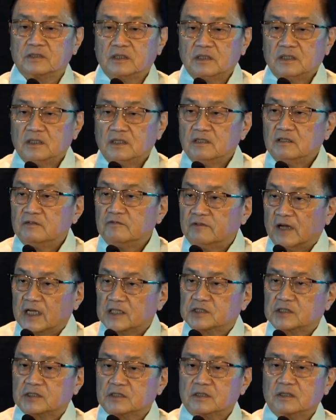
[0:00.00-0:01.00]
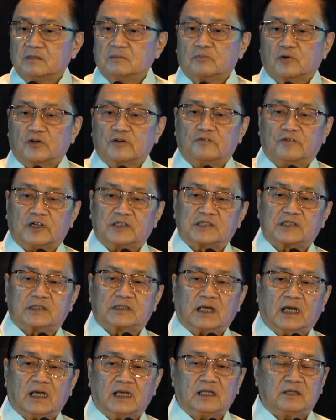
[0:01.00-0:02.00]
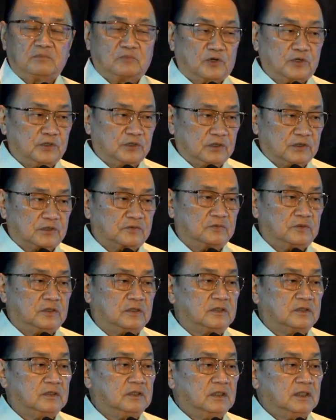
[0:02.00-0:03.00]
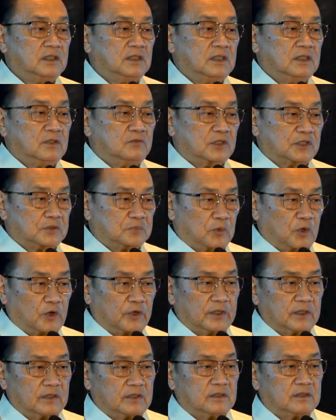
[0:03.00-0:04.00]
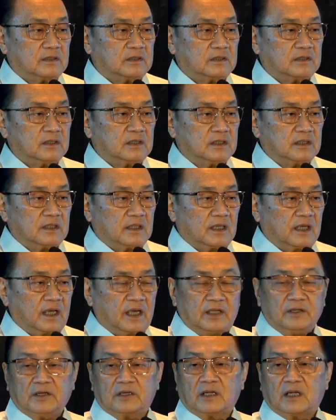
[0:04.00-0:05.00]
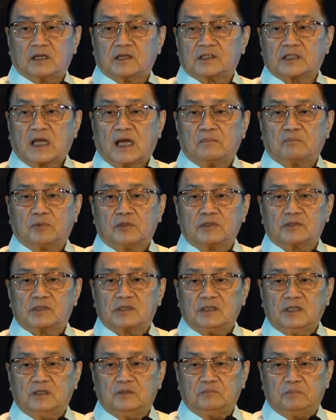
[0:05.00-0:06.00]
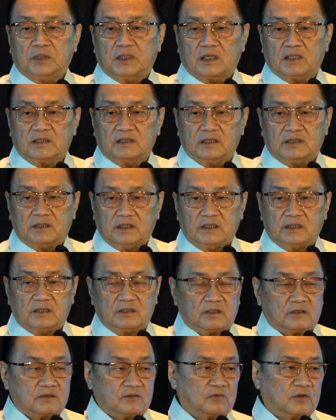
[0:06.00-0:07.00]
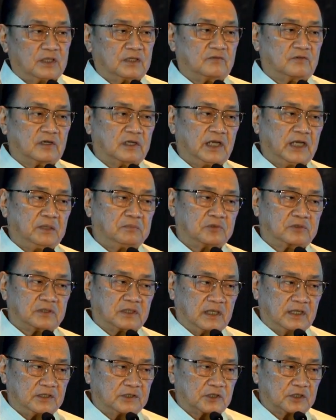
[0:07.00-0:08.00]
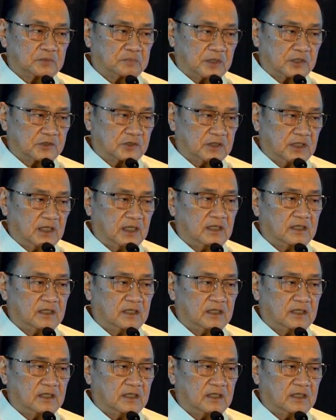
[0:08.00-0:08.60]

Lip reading: faster, more versatile, and more useful, was born. And there are examples in PLDT. One of our labor relations personnel